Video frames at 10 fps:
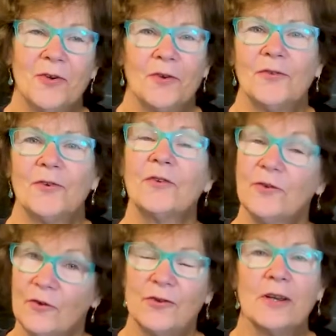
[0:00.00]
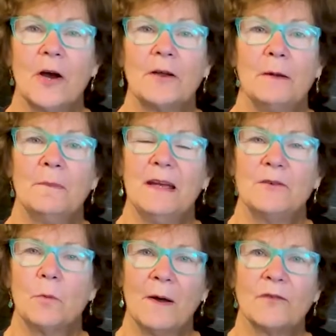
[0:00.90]
churches usually only
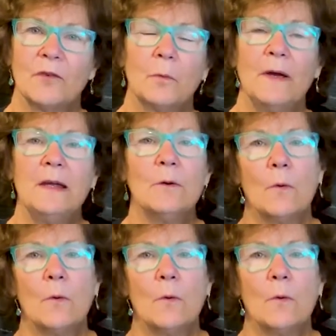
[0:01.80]
meet once a week,